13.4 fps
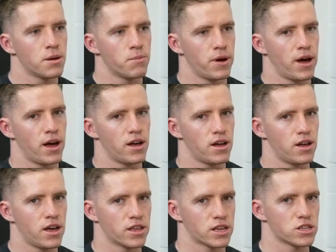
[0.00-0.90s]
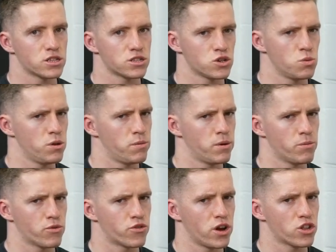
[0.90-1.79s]
but I think too many
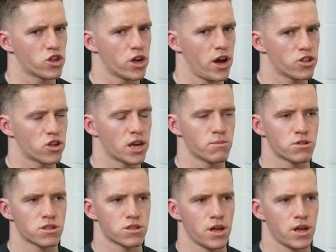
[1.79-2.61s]
people try and charge heaps